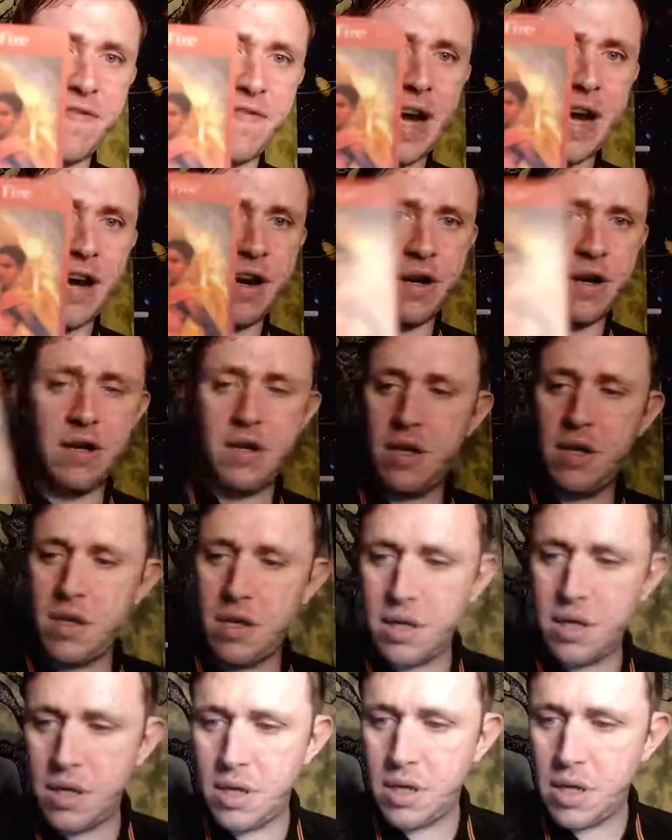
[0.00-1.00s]
Fire.
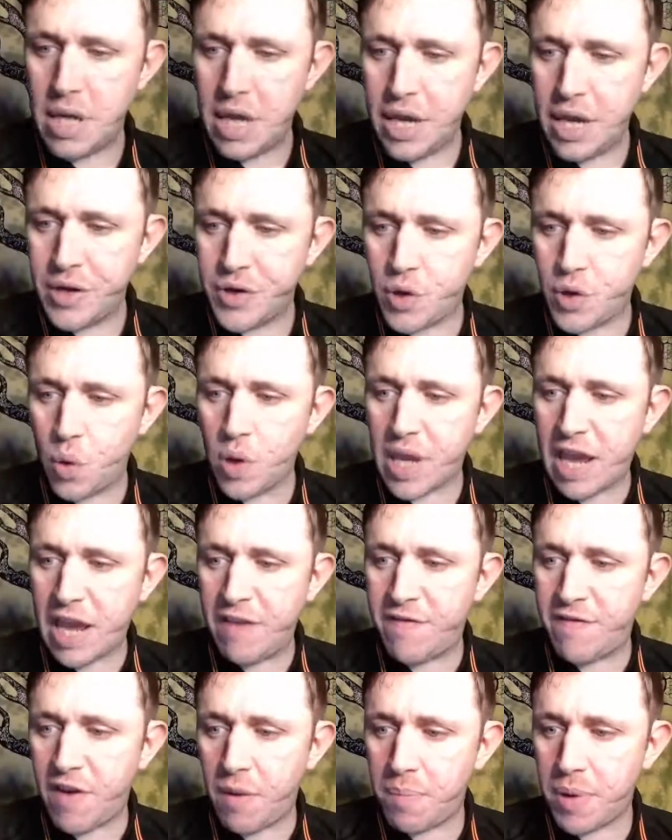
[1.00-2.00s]
Don't
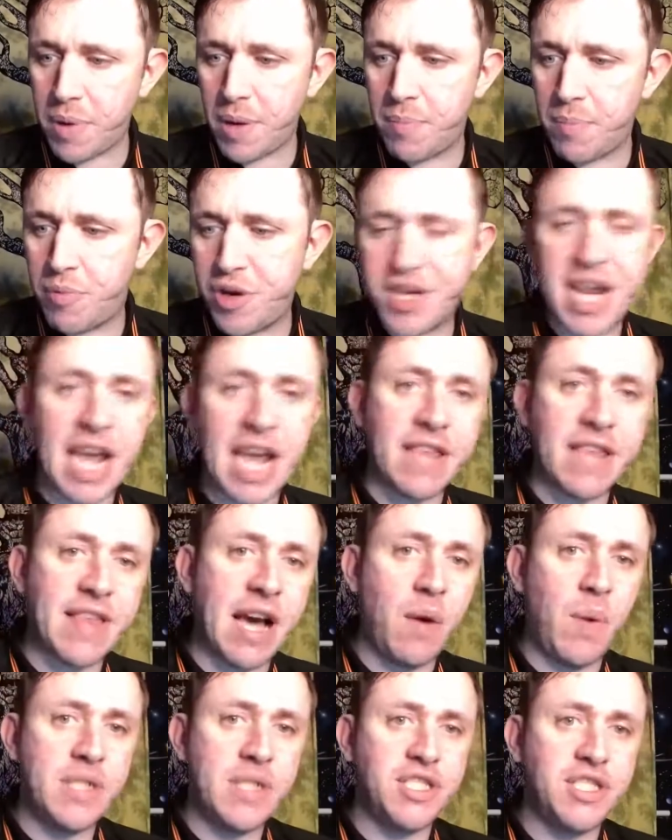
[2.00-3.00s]
give up. Protect
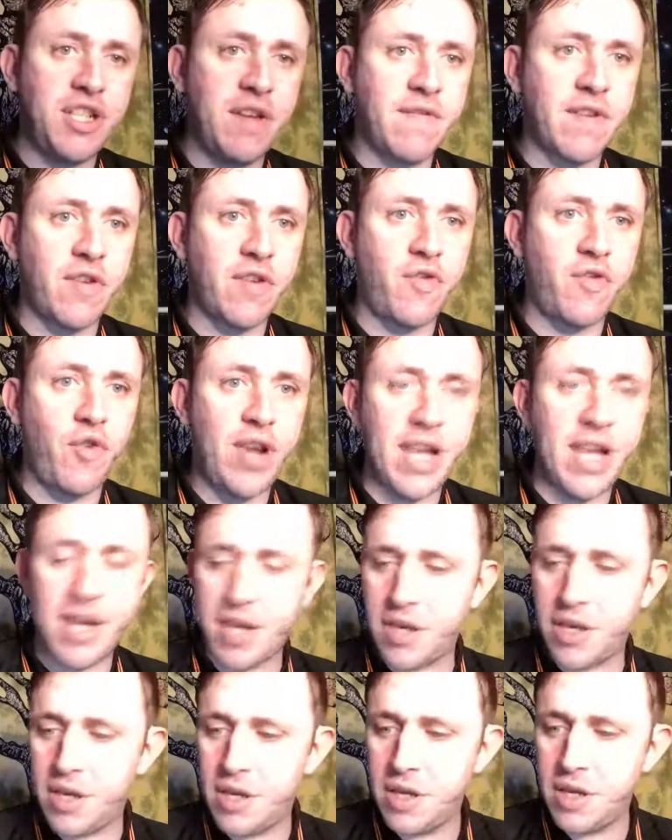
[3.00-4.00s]
that which you've
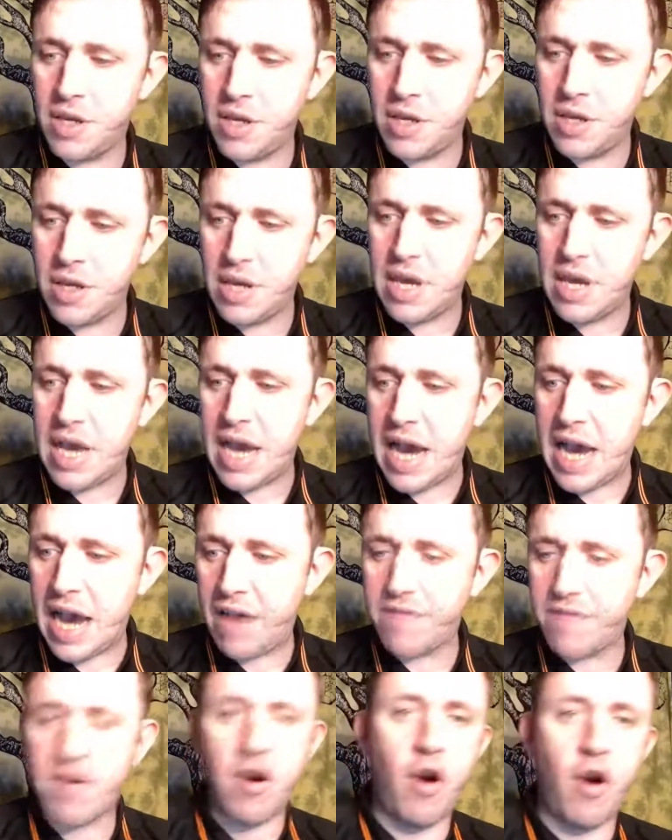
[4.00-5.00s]
created.
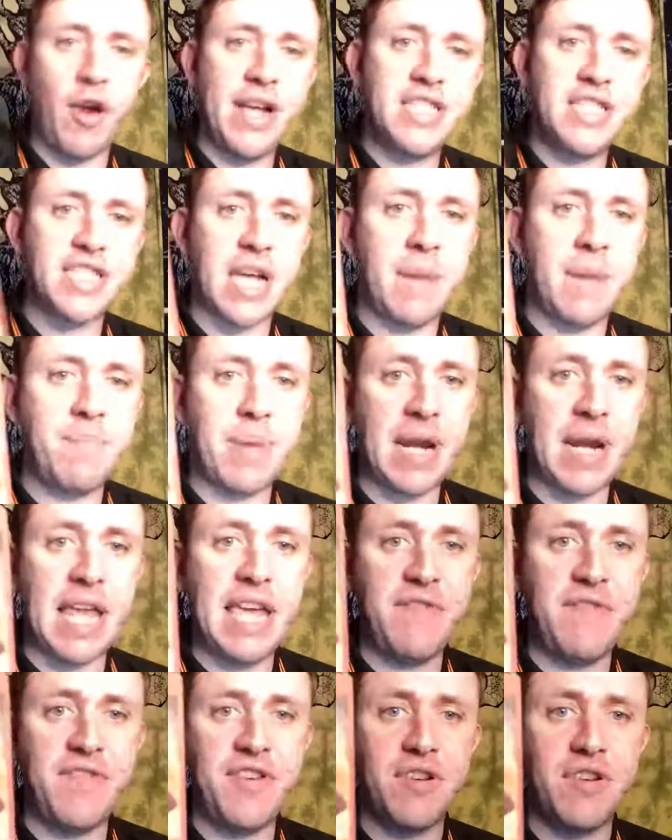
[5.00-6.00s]
Have courage and
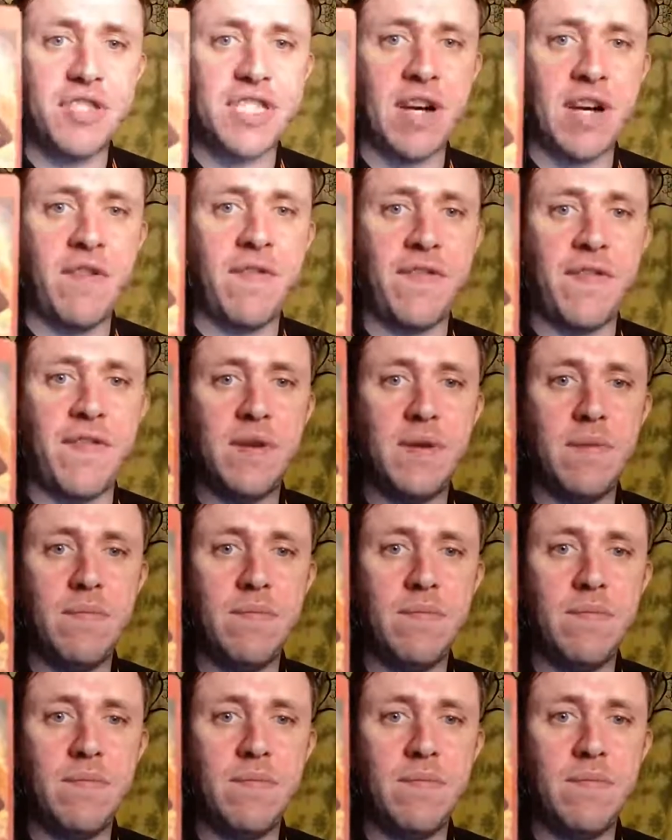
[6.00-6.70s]
believe in yourself.